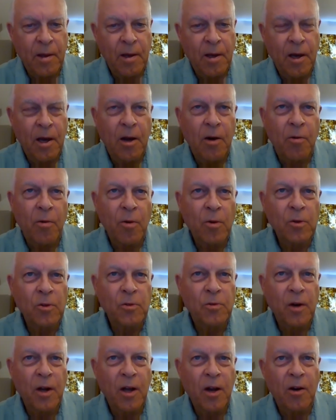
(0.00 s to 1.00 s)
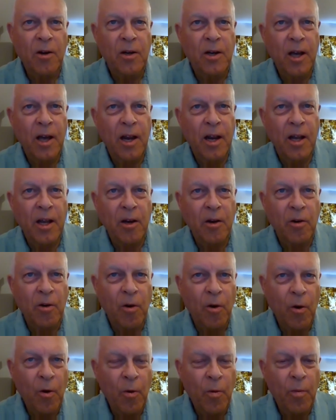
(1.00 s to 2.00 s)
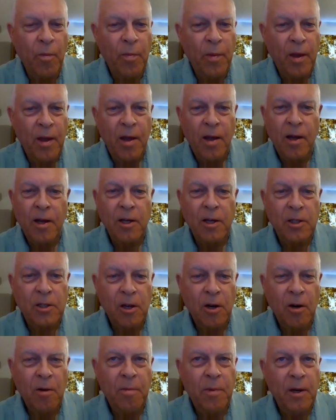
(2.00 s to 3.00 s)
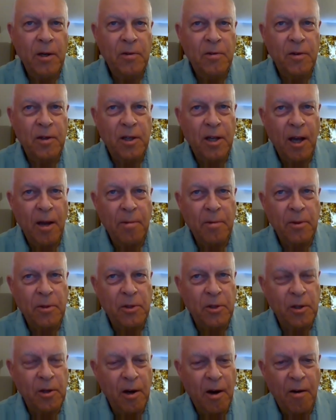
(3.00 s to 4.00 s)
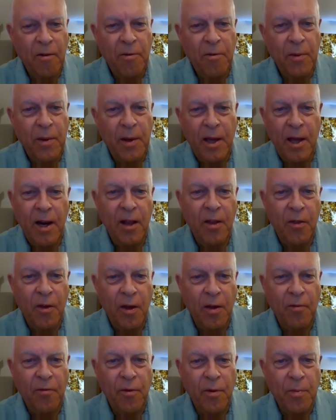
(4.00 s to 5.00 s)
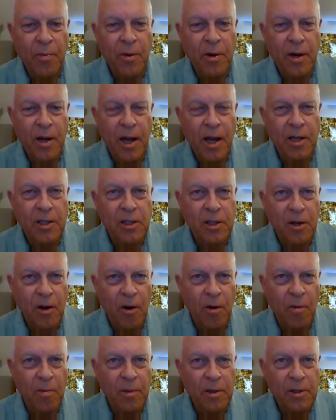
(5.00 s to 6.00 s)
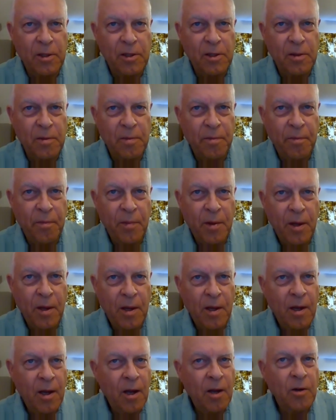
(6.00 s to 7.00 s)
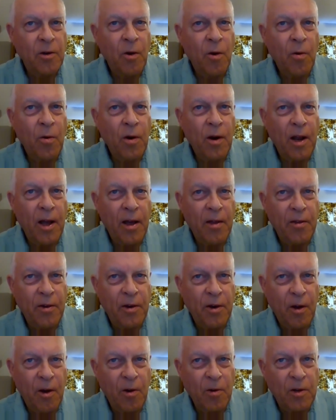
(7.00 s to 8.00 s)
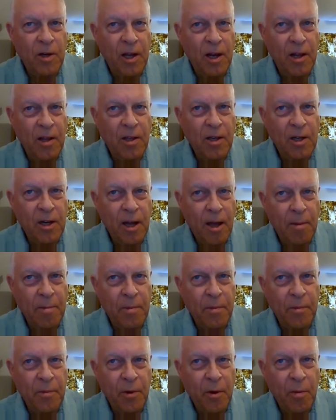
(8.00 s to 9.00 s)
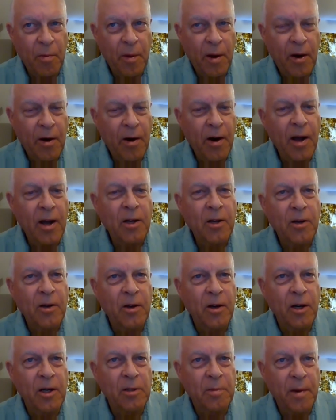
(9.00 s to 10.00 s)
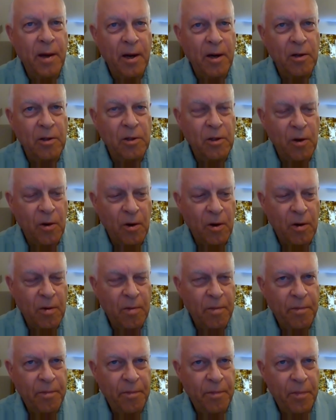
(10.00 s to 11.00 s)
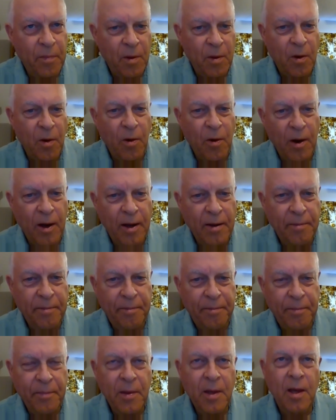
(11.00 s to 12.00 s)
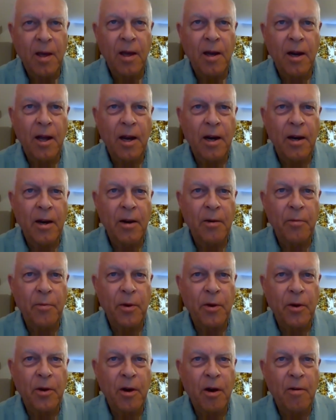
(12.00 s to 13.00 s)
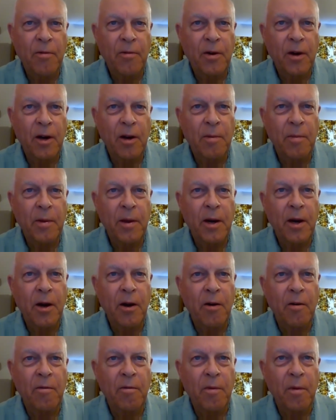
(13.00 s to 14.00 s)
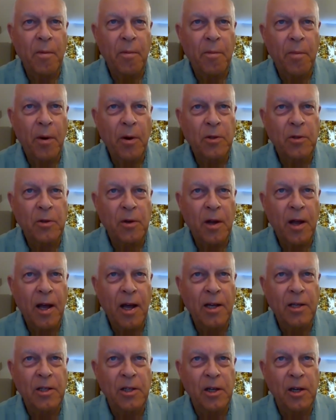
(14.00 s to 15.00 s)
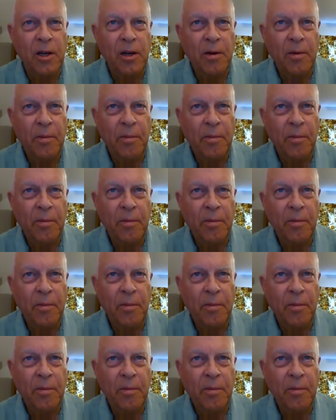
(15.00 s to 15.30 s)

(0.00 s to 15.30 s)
And the rules for entertaining in your home, a centerpiece of the table should never be anything from the taxidermist. Don't allow the dog to eat at the table, no matter how good his manners are. All right? And then we'll cover a little bit here personal hygiene.